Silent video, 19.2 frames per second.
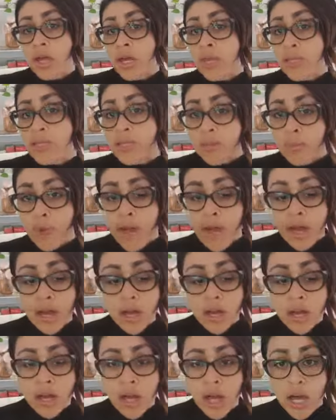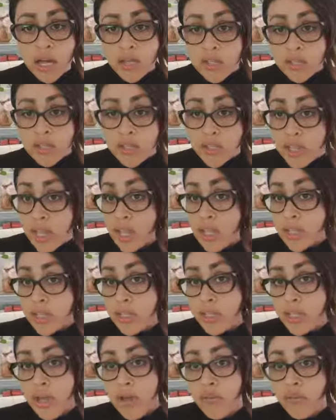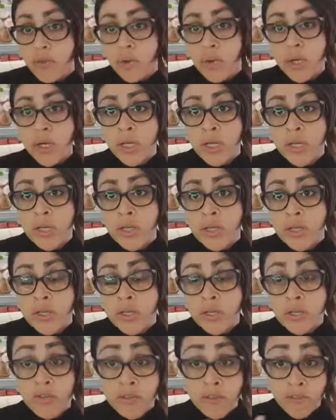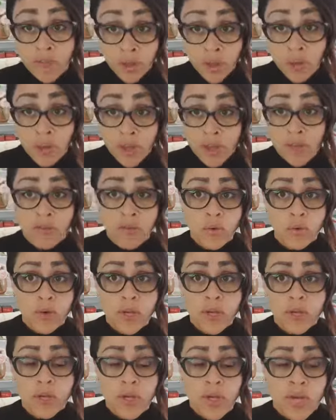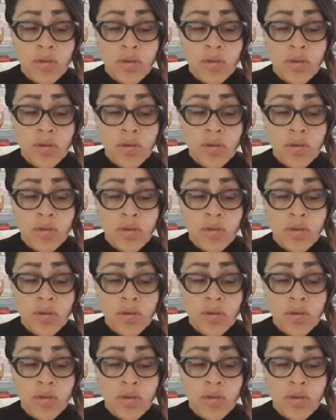It's about understanding that void, to fill that void.